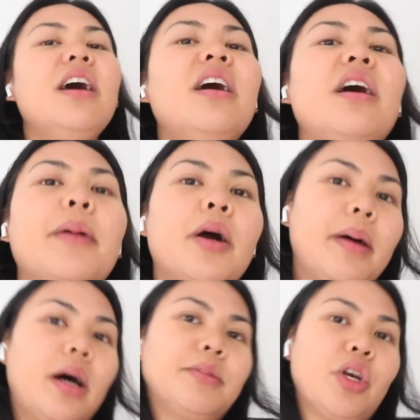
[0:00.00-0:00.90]
Oh my god, my
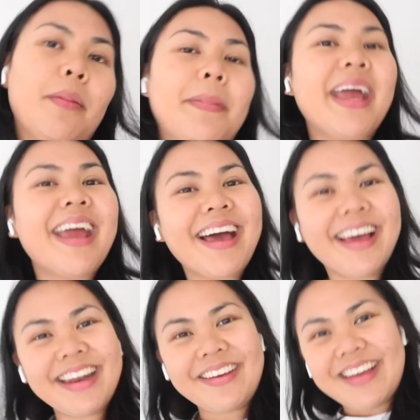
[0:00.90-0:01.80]
arms hurt. But yeah,
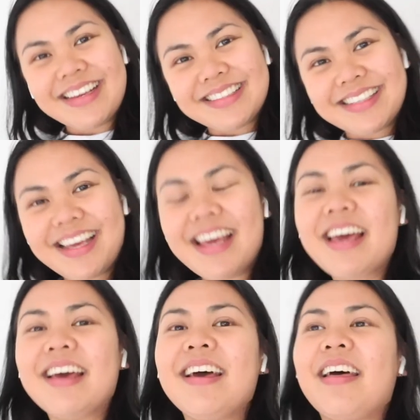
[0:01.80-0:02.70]
anyways,
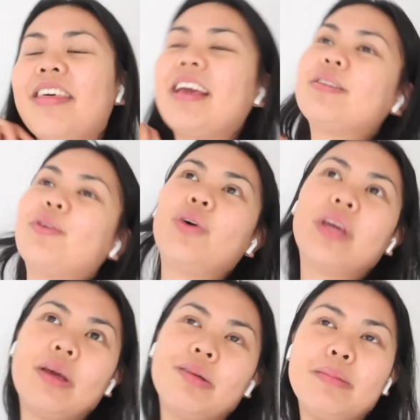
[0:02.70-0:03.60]
thanks for
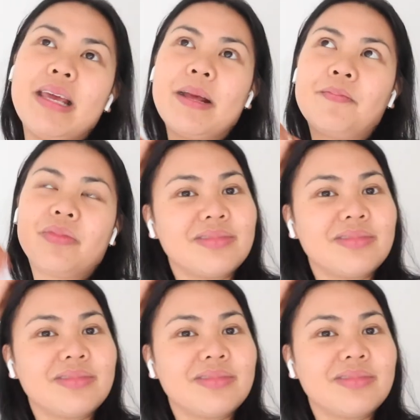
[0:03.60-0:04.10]
cooking with me.